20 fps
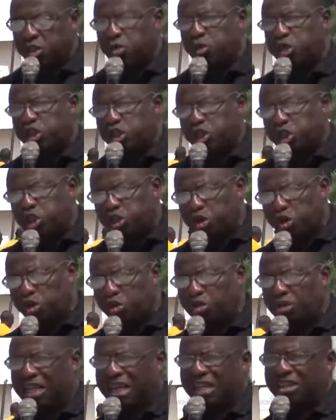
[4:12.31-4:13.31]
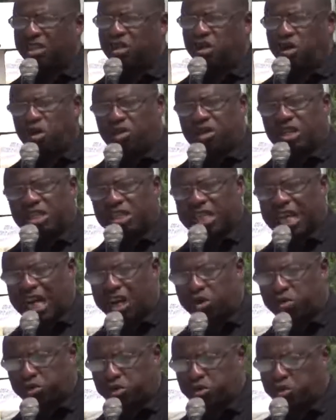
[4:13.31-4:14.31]
to ensure that all the
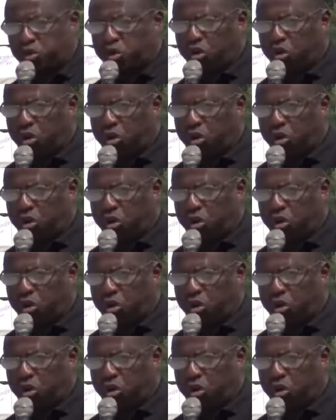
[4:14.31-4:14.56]
towns who